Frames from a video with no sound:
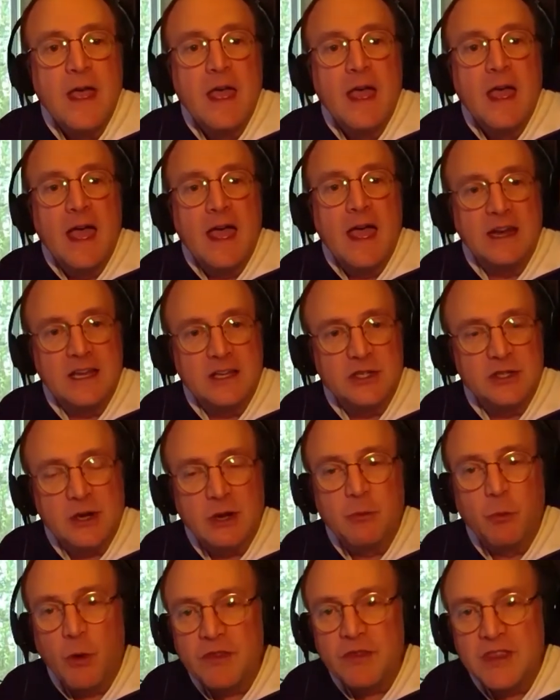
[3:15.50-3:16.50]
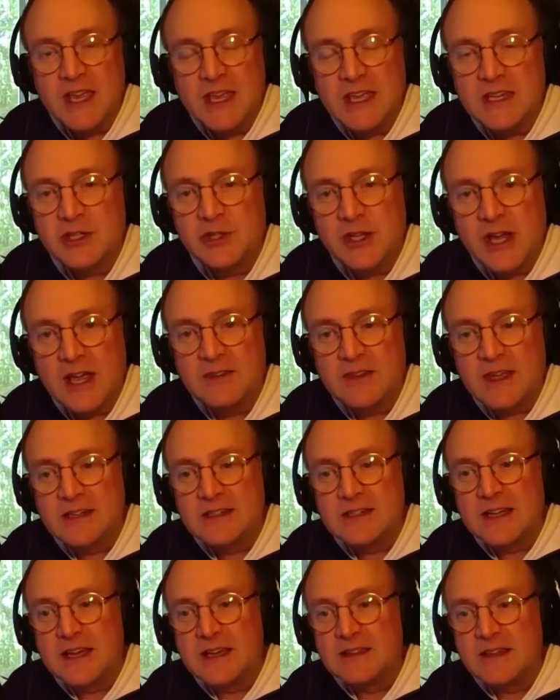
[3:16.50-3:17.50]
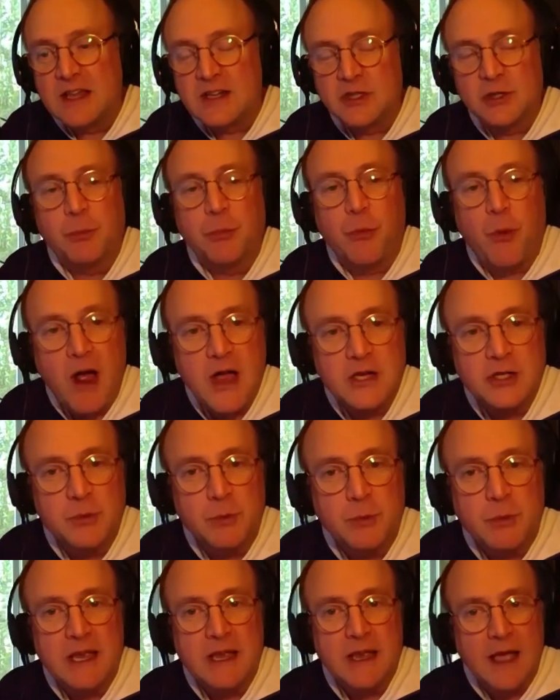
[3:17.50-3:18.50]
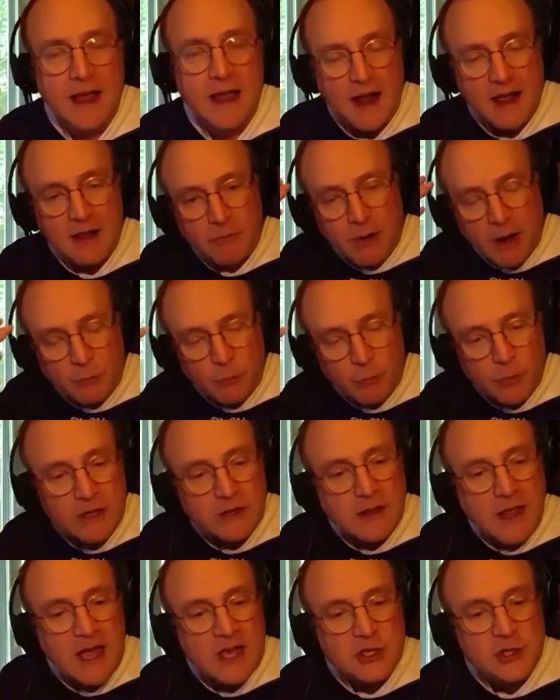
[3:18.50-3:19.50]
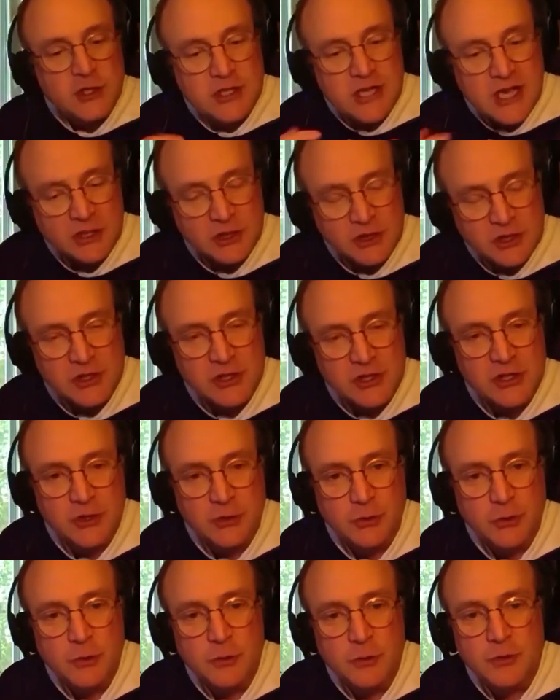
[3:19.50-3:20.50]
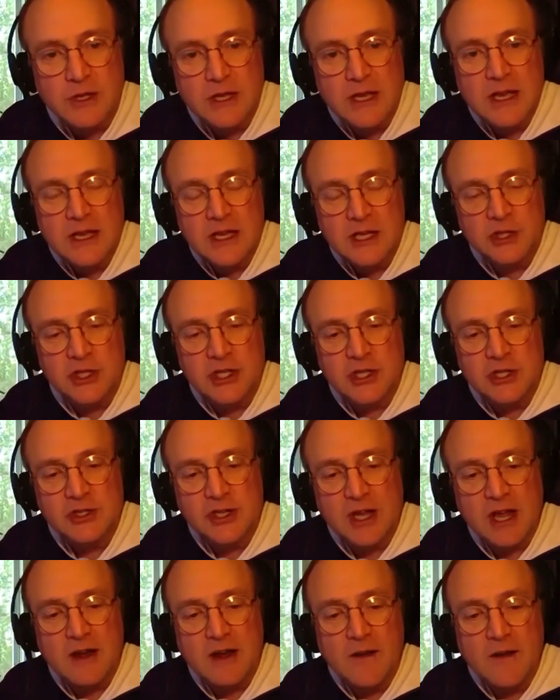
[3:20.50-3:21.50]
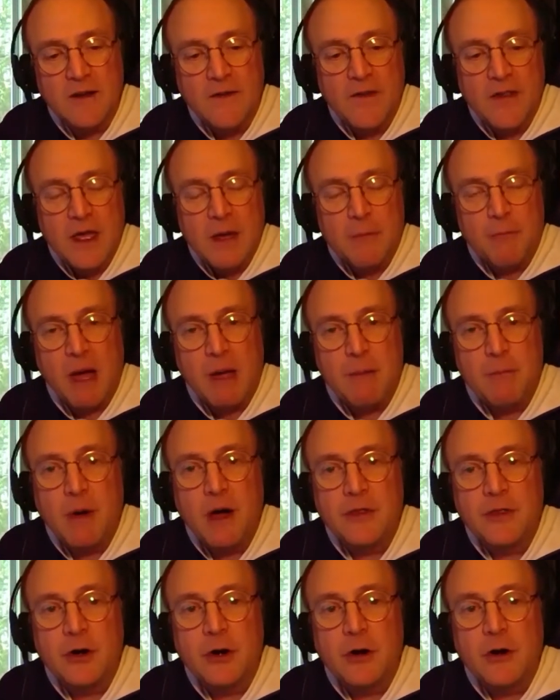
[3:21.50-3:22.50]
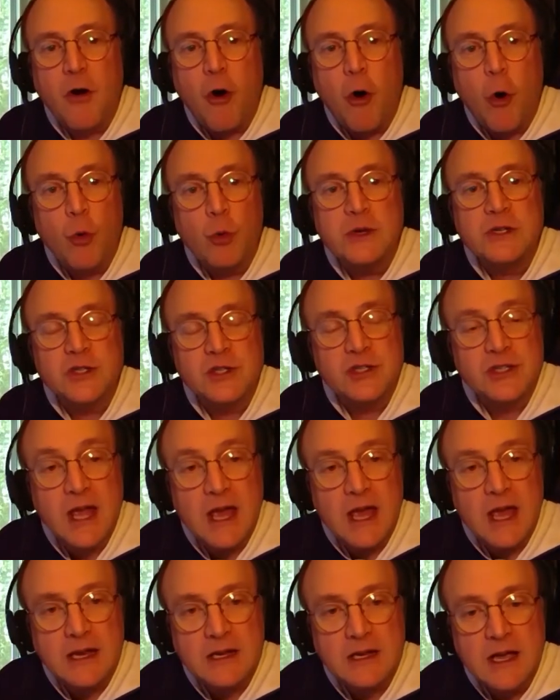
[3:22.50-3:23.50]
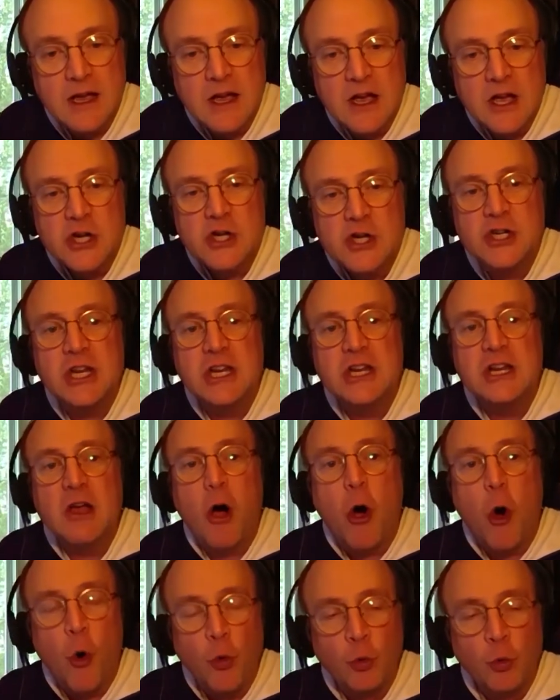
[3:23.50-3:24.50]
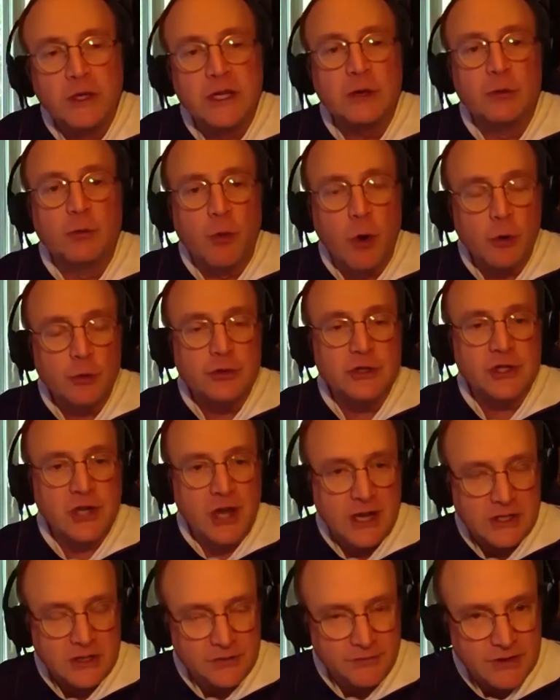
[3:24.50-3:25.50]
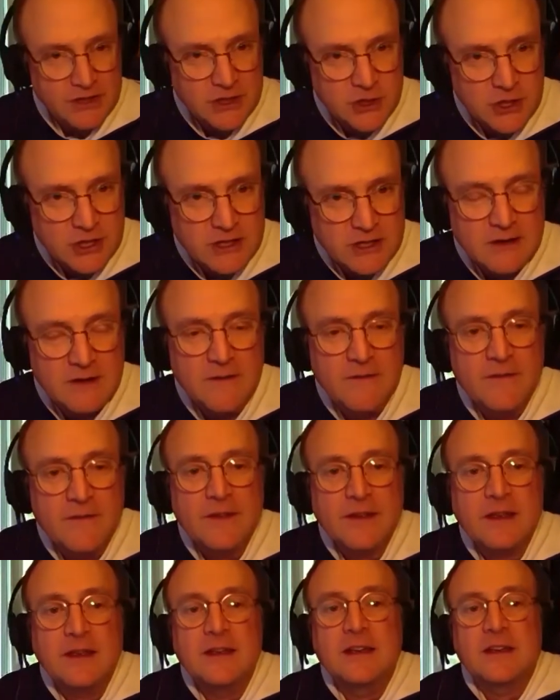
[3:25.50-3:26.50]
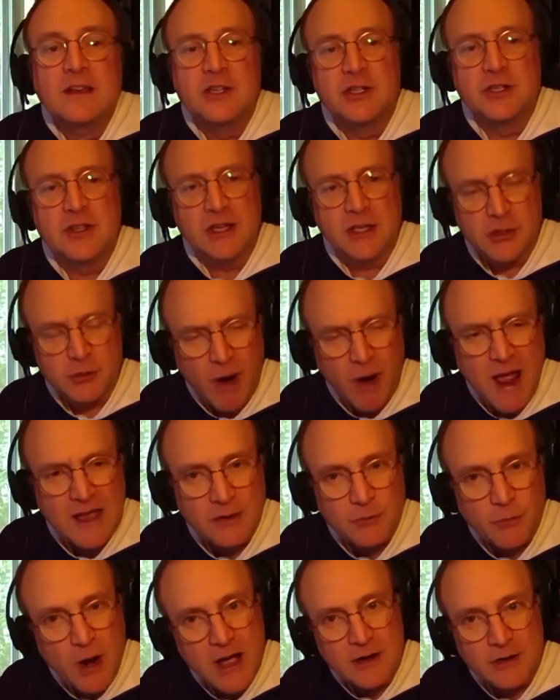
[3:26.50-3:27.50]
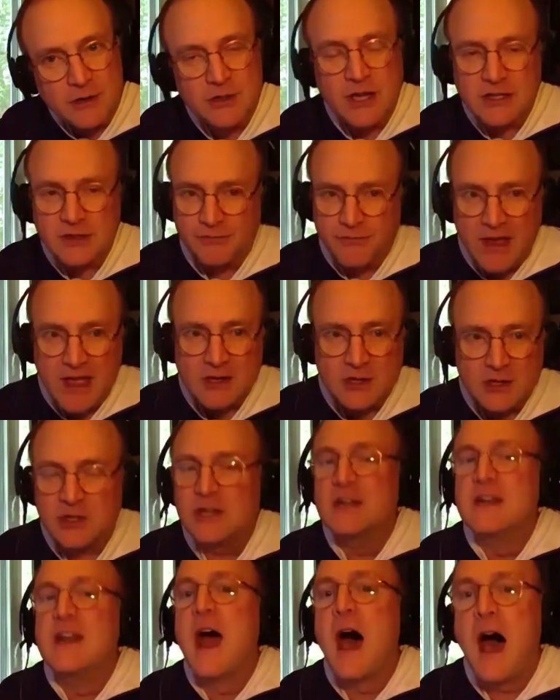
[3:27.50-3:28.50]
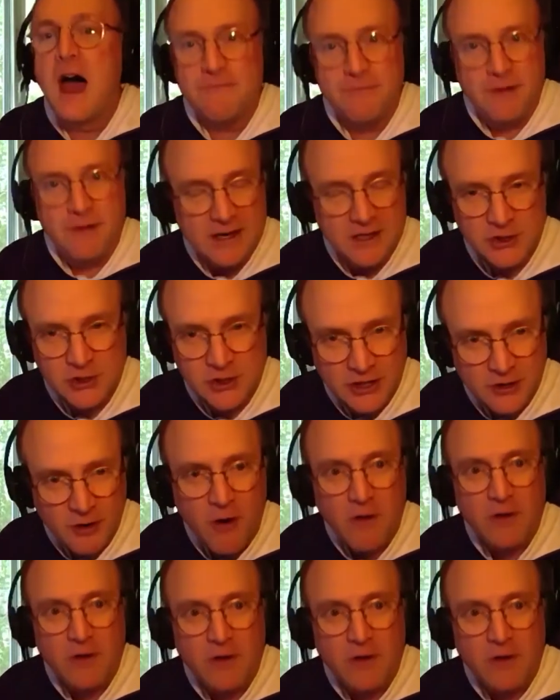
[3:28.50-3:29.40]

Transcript: and one thing he said that that surprised me, and I realized, yes, this is truth, is he said, my mother always said she only wrote science fiction, because you think Dragon Riders, that's fantasy, not fantasy at all.